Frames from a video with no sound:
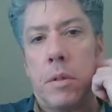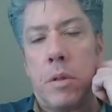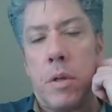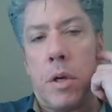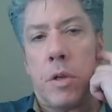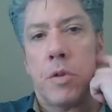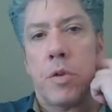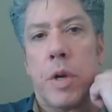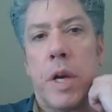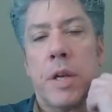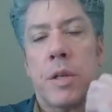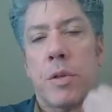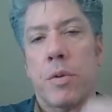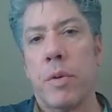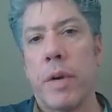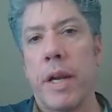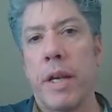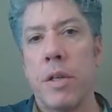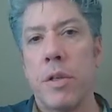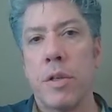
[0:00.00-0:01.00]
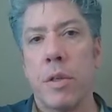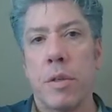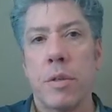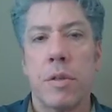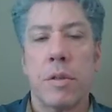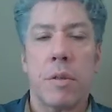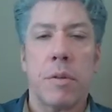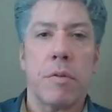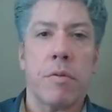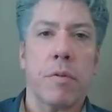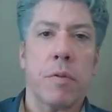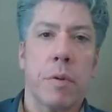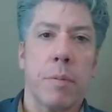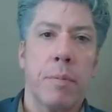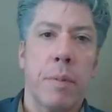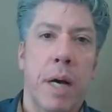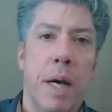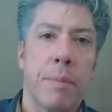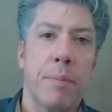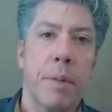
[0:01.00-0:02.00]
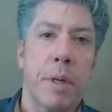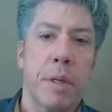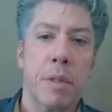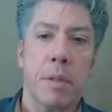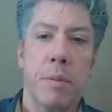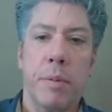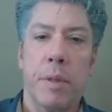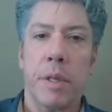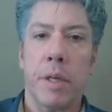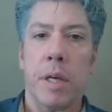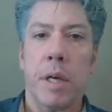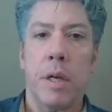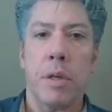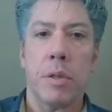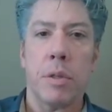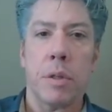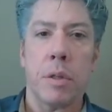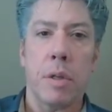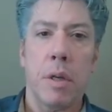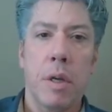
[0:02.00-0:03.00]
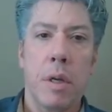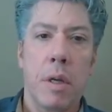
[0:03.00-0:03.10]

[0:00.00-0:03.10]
address ranges for Modbus communication